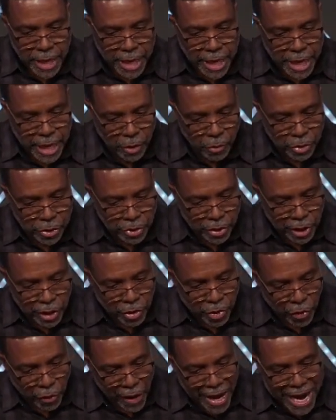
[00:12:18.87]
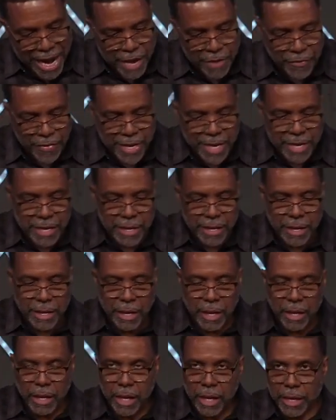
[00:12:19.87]
It was engraven,
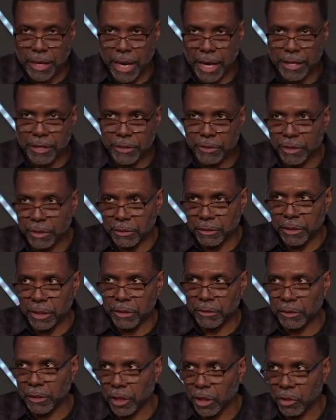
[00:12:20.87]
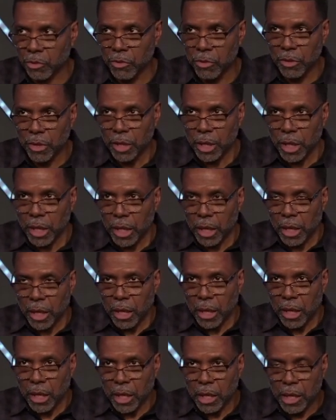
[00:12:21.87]
now here's a, here's a clue.
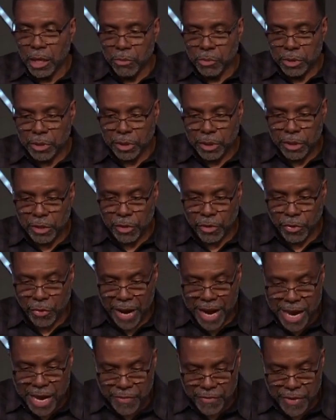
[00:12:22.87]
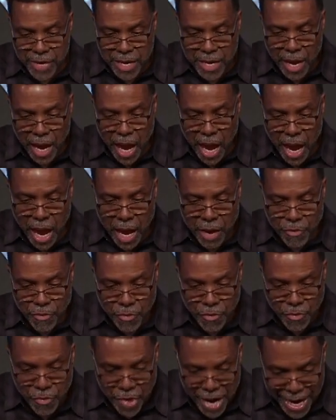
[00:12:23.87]
It was engraven
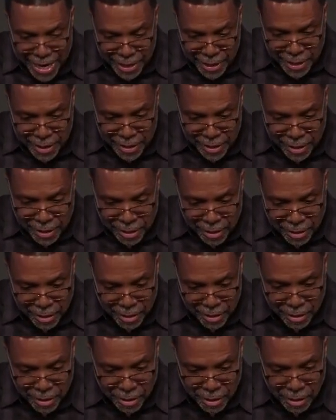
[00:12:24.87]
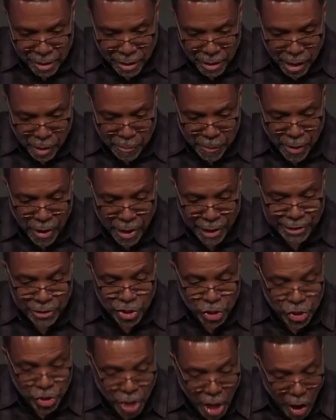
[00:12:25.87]
and written upon
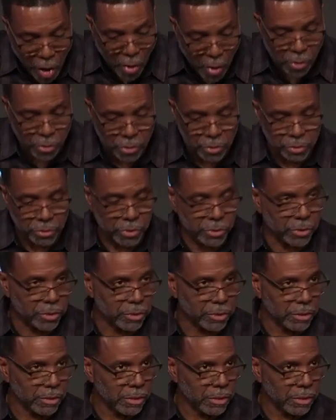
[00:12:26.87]
stones